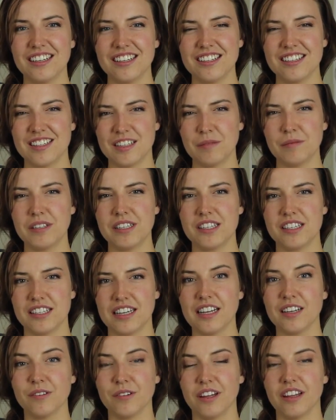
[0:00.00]
see me
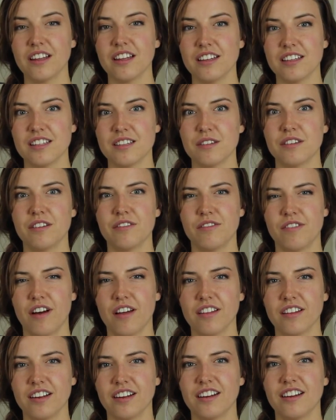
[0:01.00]
stand with His
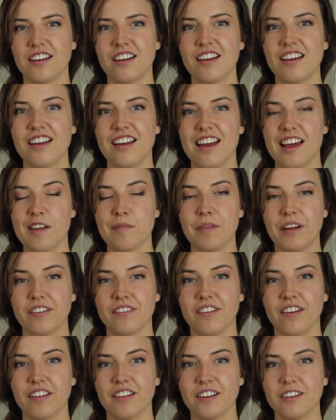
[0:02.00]
Father and my
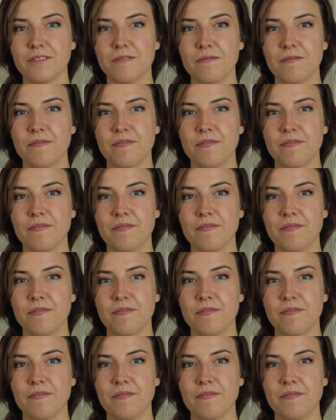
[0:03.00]
Father.